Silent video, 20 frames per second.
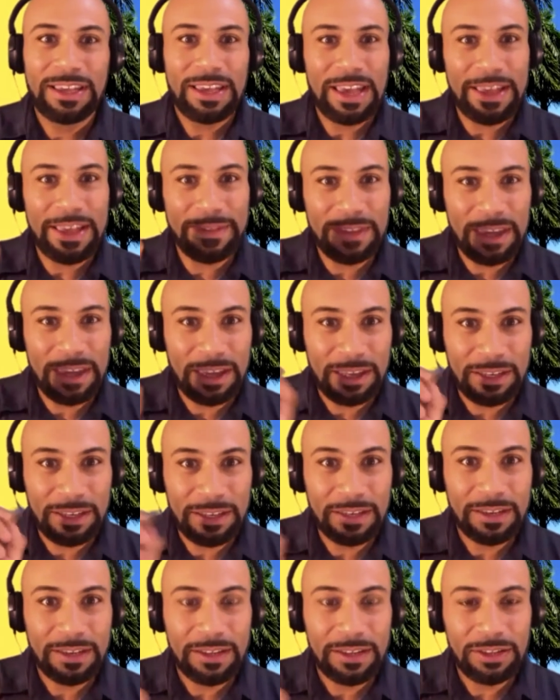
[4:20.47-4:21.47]
And
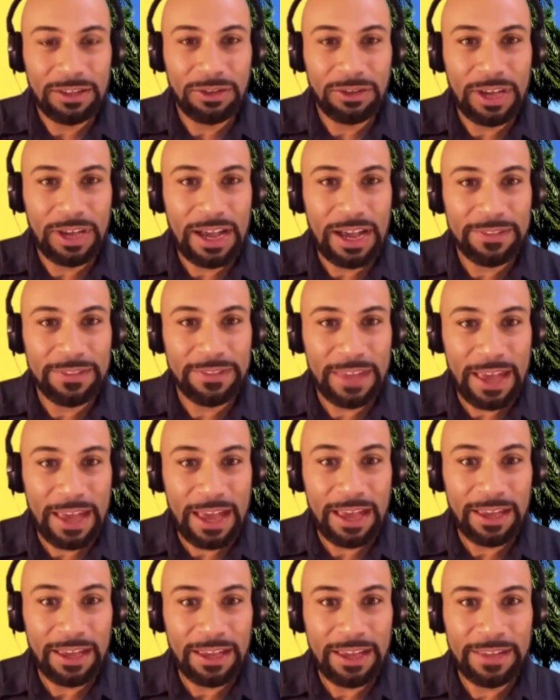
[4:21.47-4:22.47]
then you got
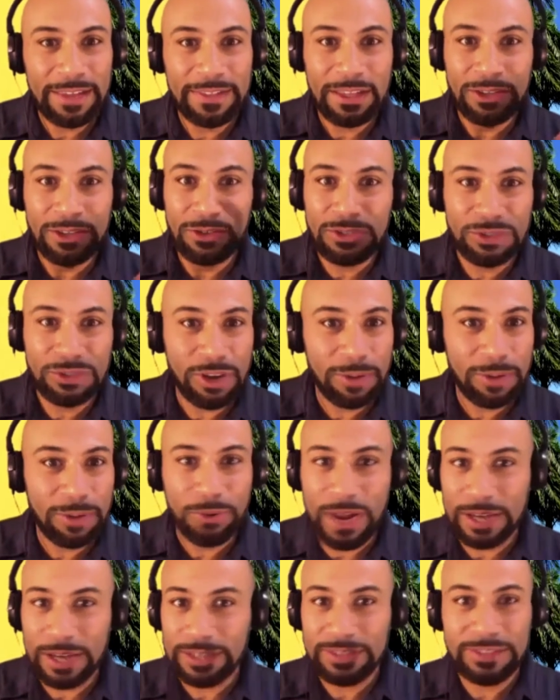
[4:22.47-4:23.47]
that, and then you start
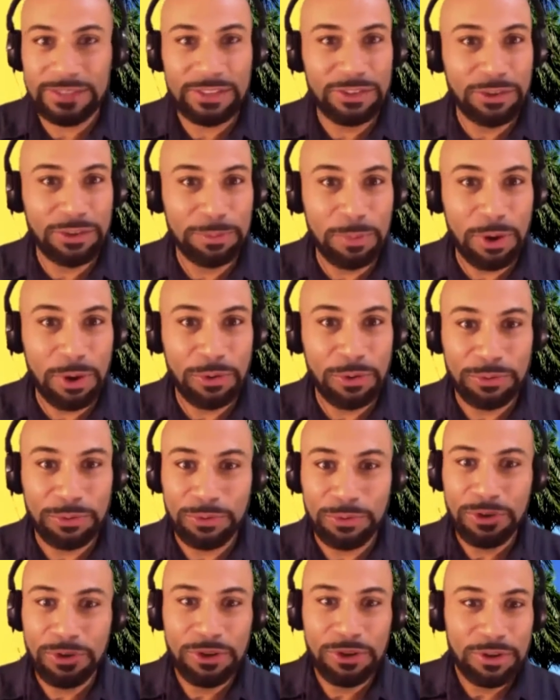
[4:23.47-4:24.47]
practicing your mon
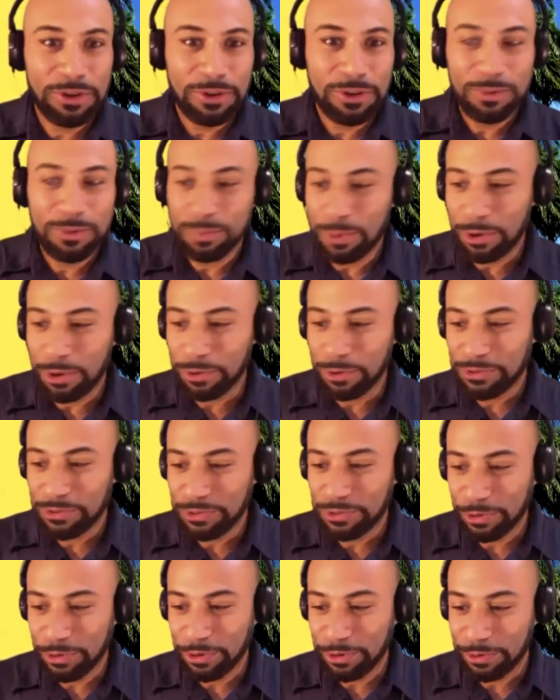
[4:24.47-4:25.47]

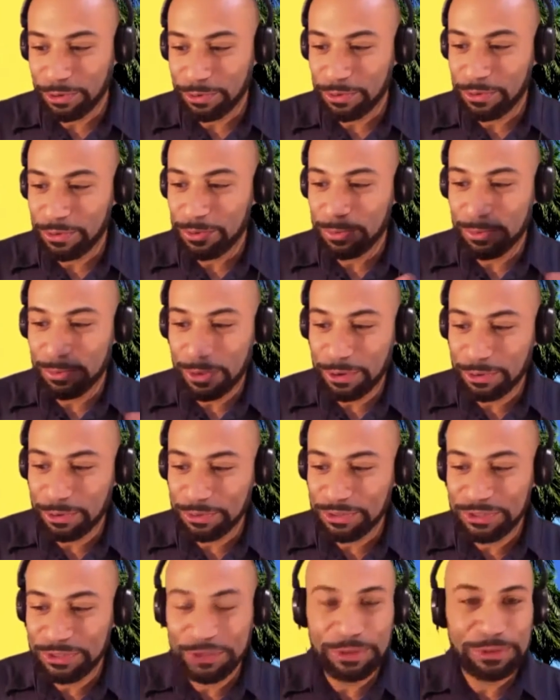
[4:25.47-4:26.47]
soro, mon
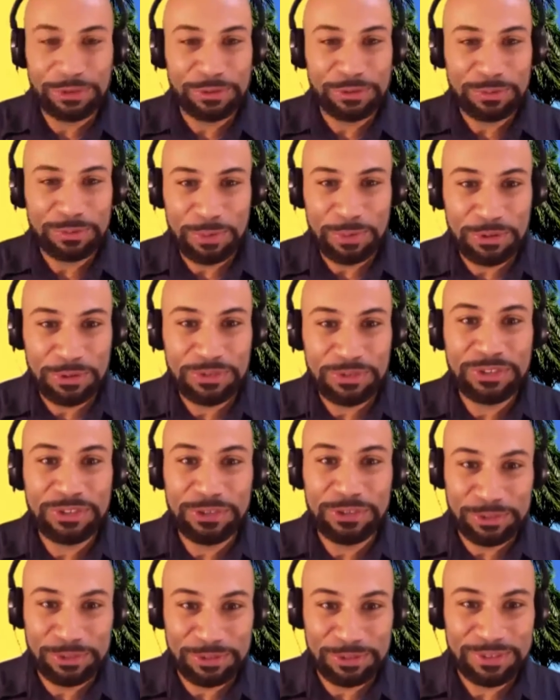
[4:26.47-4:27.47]
jon,
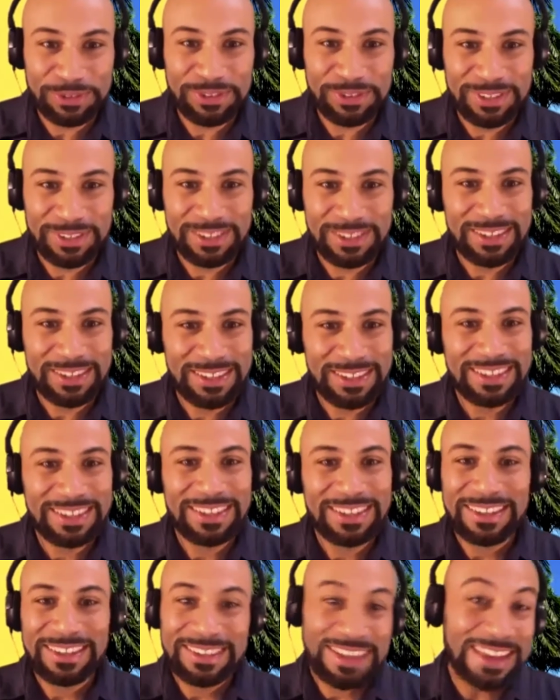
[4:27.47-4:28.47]
monsoon.
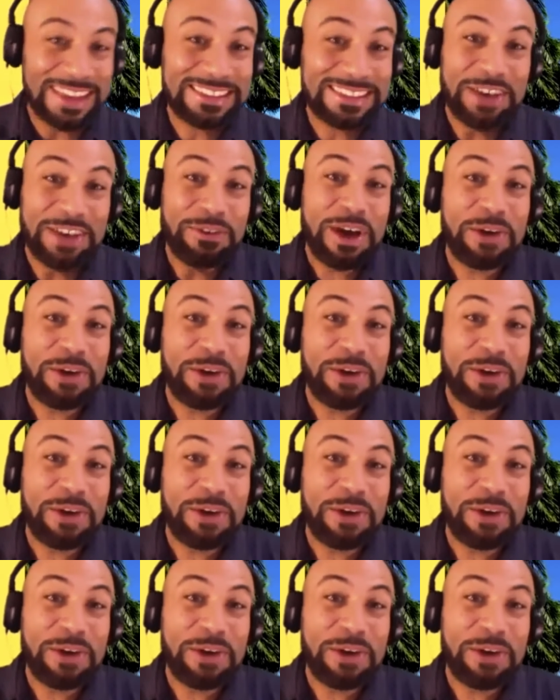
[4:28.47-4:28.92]
That's how I would